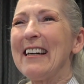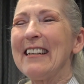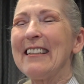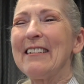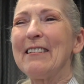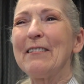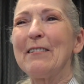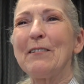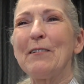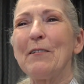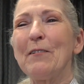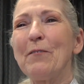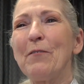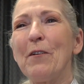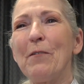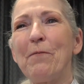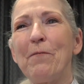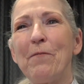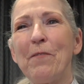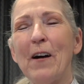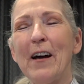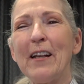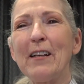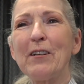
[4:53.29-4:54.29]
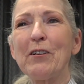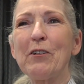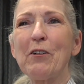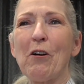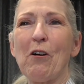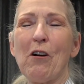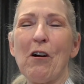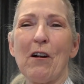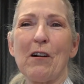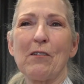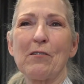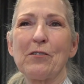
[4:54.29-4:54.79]
the fun
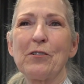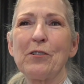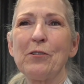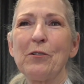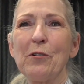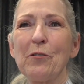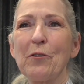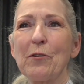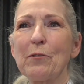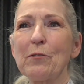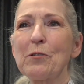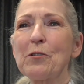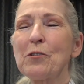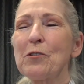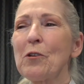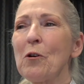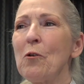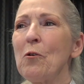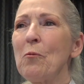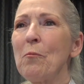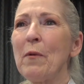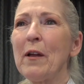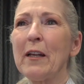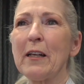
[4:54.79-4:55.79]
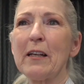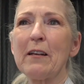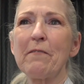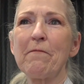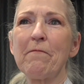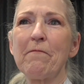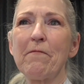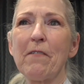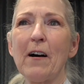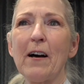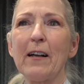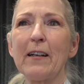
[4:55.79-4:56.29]
cars. You know, there's so many
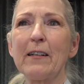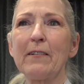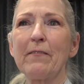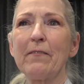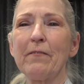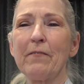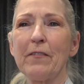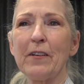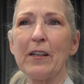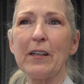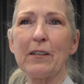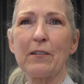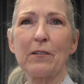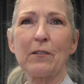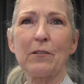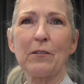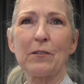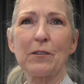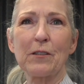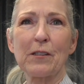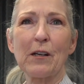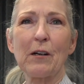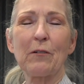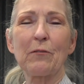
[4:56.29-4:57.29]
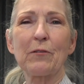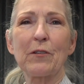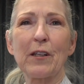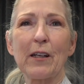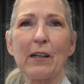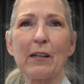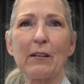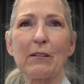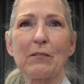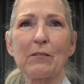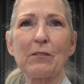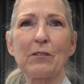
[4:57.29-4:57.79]
fun vehicles out
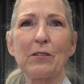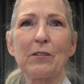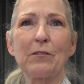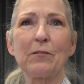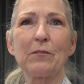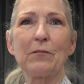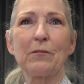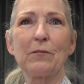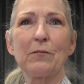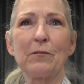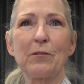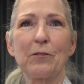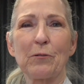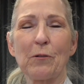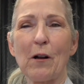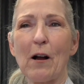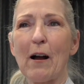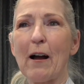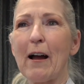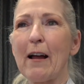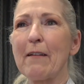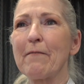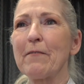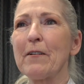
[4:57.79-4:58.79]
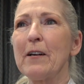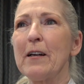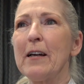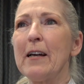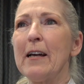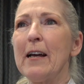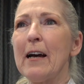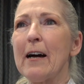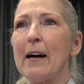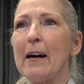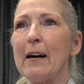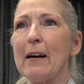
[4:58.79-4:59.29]
there to drive.
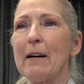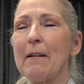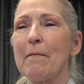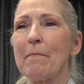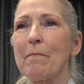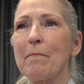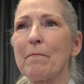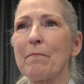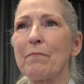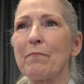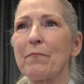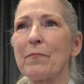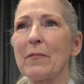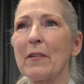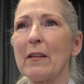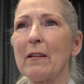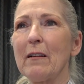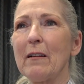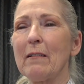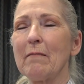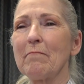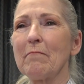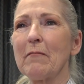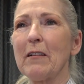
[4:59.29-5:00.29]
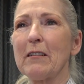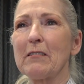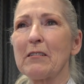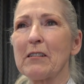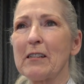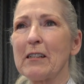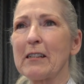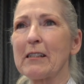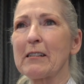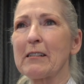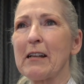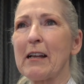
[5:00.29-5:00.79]
As
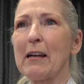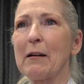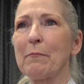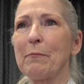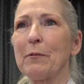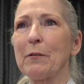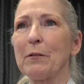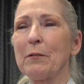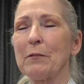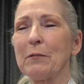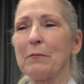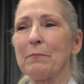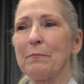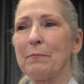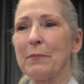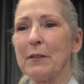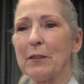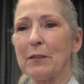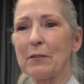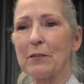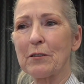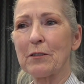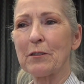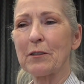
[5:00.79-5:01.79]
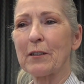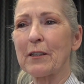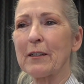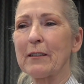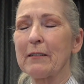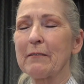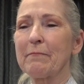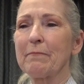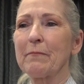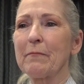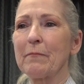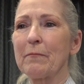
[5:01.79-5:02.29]
an example, Bill took
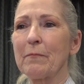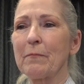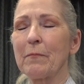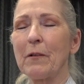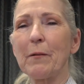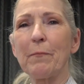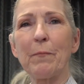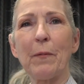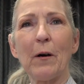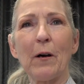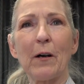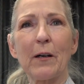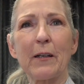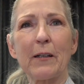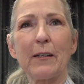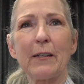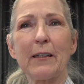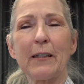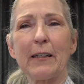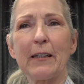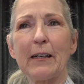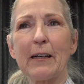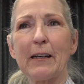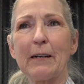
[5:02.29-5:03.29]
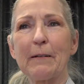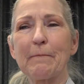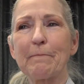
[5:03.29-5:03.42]
a, we bought a,